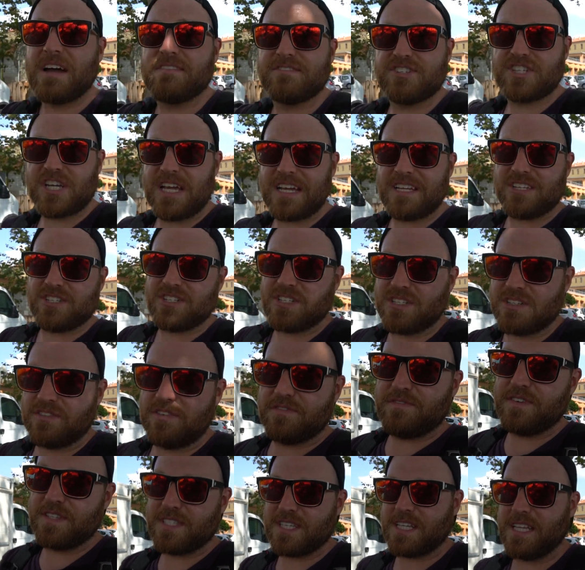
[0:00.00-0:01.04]
I've changed
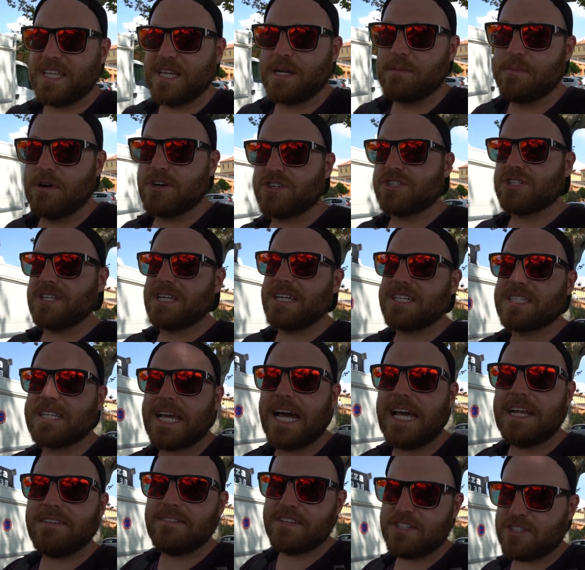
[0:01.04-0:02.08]
physically and emotionally. It's
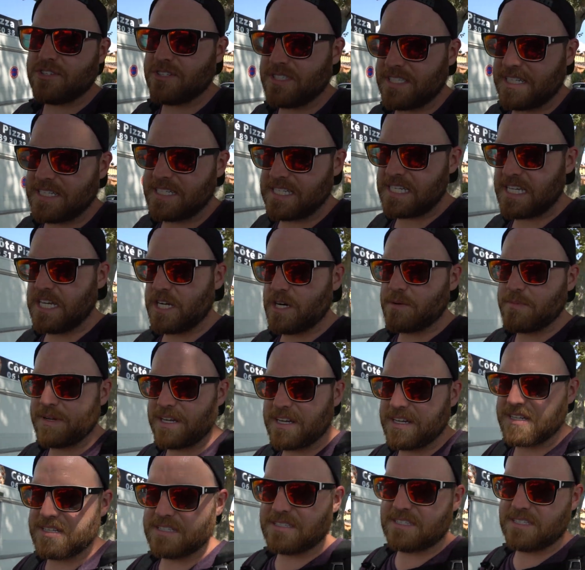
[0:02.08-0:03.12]
kind of interesting to hear
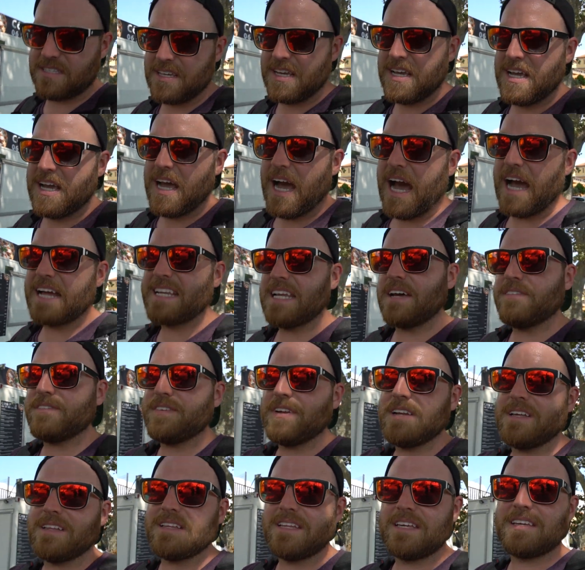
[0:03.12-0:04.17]
because I
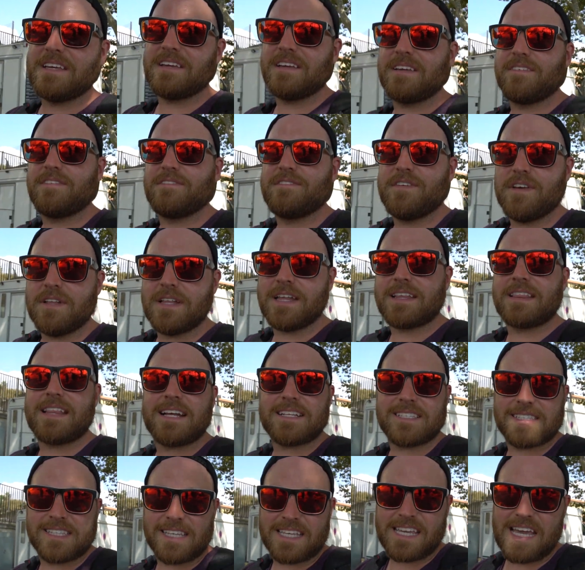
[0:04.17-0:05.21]
definitely feel like
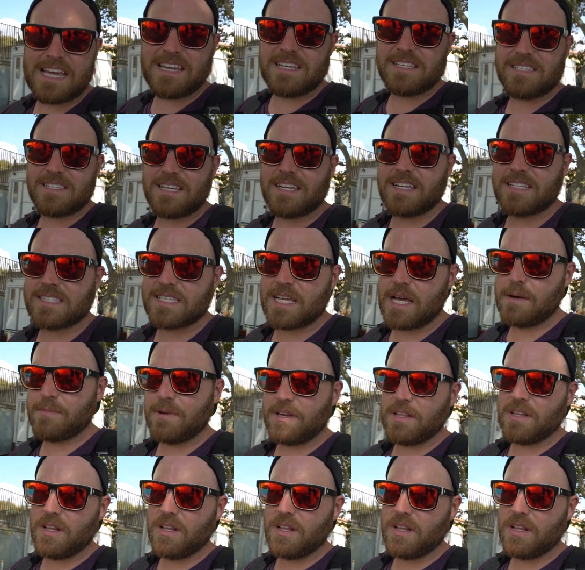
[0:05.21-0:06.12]
that's the case and it's coming